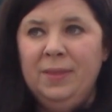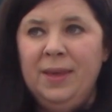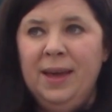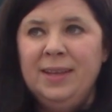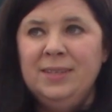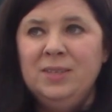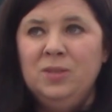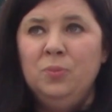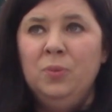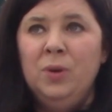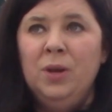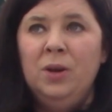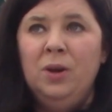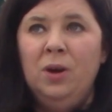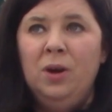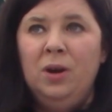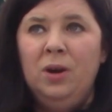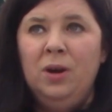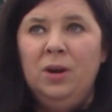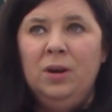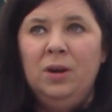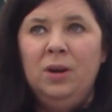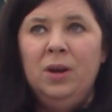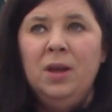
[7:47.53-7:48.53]
that's when
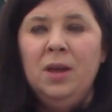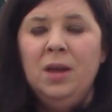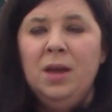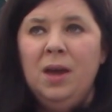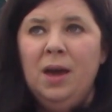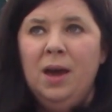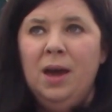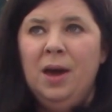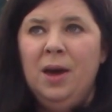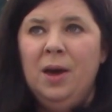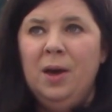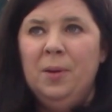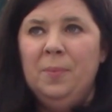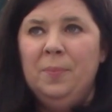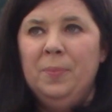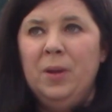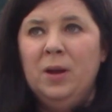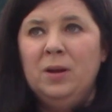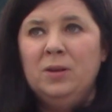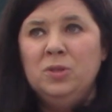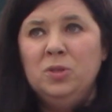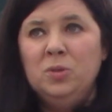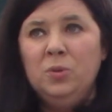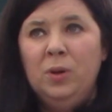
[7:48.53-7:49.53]
our
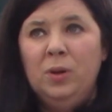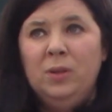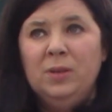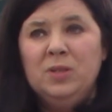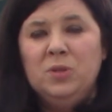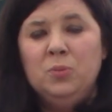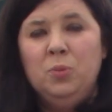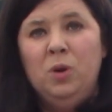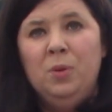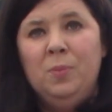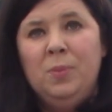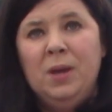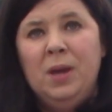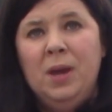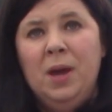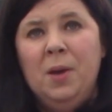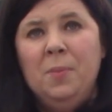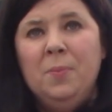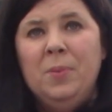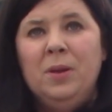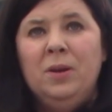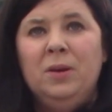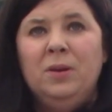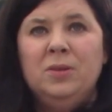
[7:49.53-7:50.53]
soil is warming
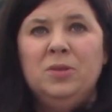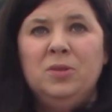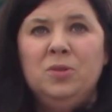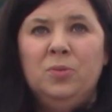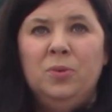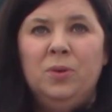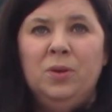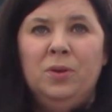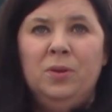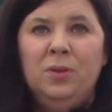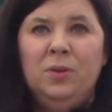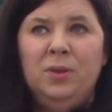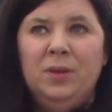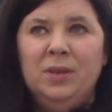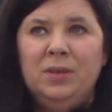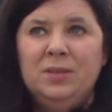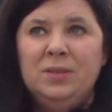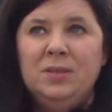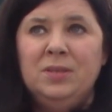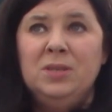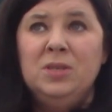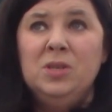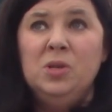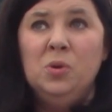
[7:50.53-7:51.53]
up and our soil
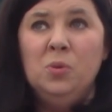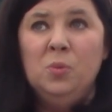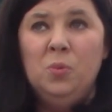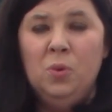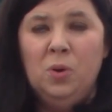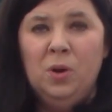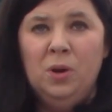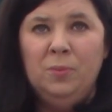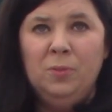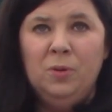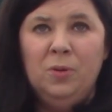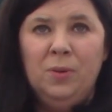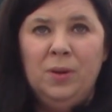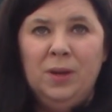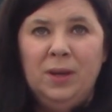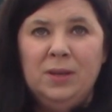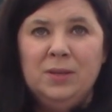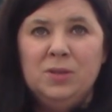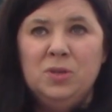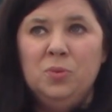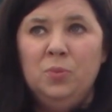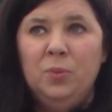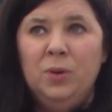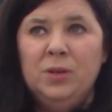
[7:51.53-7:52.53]
is still warm going
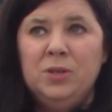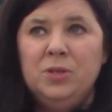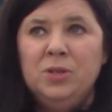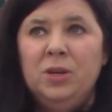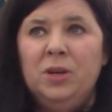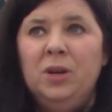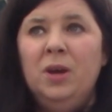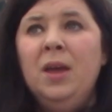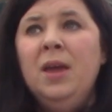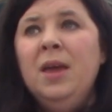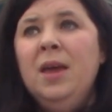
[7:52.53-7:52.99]
into winter.